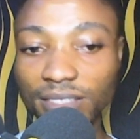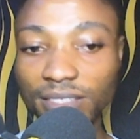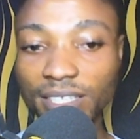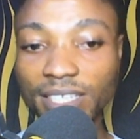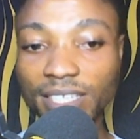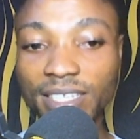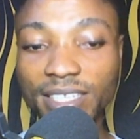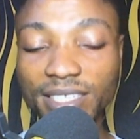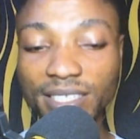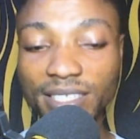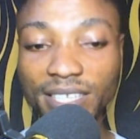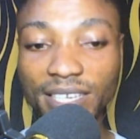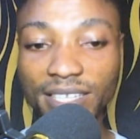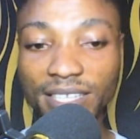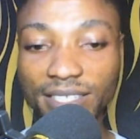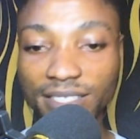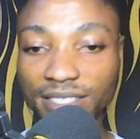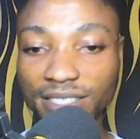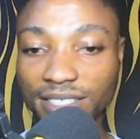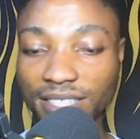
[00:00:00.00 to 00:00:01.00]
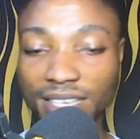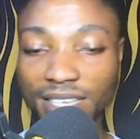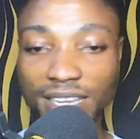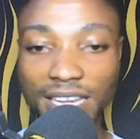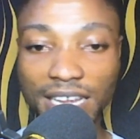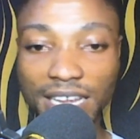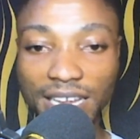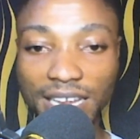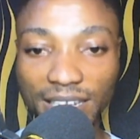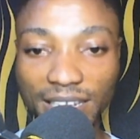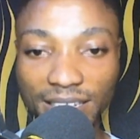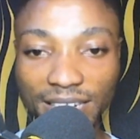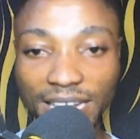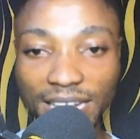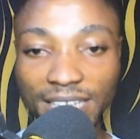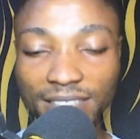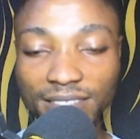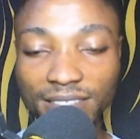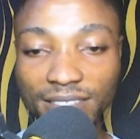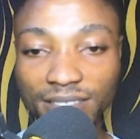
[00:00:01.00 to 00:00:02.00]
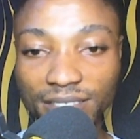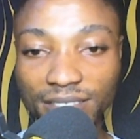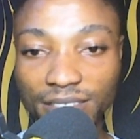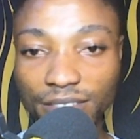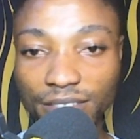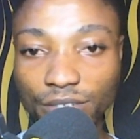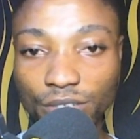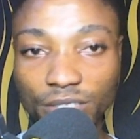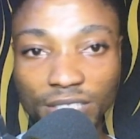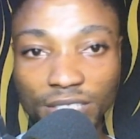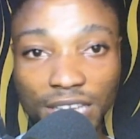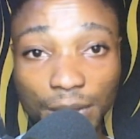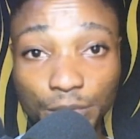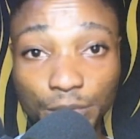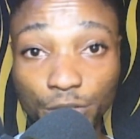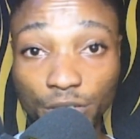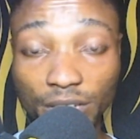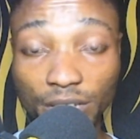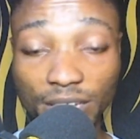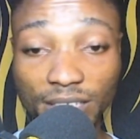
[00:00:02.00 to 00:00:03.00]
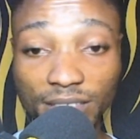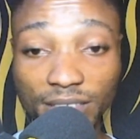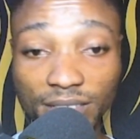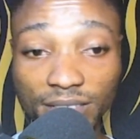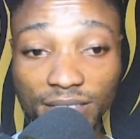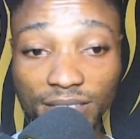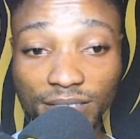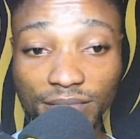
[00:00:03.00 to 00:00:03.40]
In this case, knight did not capture knight.